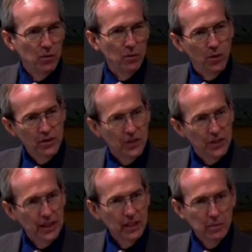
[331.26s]
want to
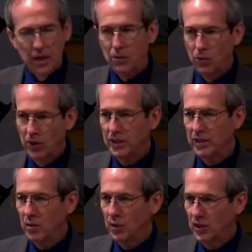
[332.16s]
think about what
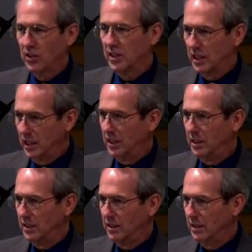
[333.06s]
are we going to
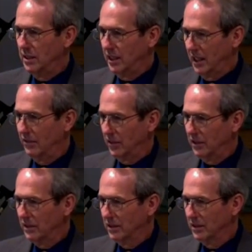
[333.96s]
eat in heaven,
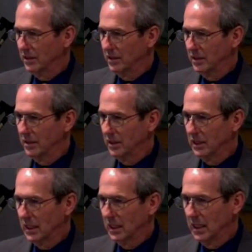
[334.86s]

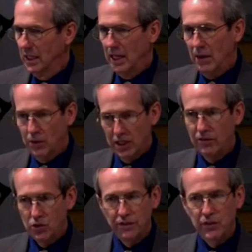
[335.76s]
I will give
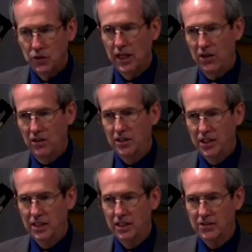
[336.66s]
you a few
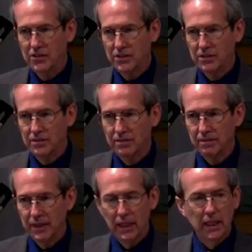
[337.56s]
guarantees.
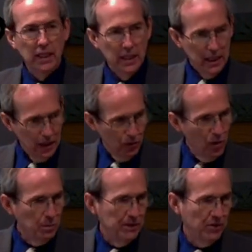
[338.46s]
It
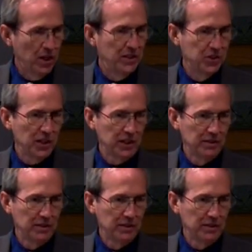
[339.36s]
won't be fried chicken.